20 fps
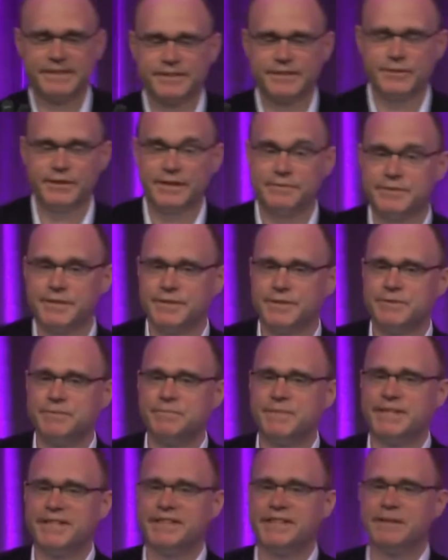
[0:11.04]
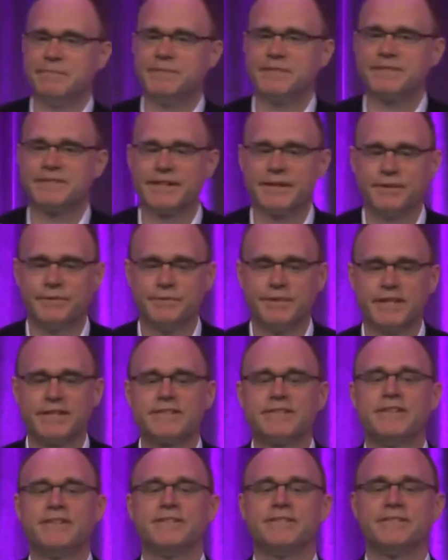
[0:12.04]
Good afternoon. My name is Gerrit
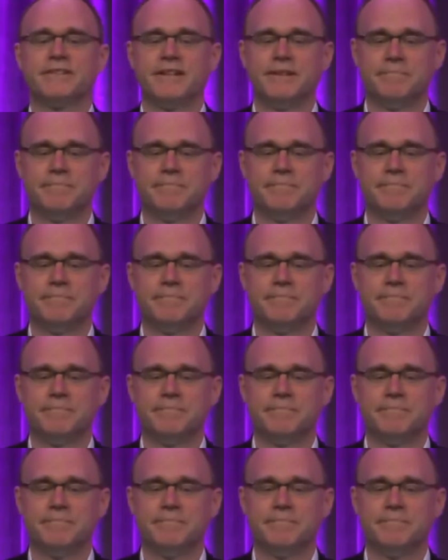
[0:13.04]
Rexhausen.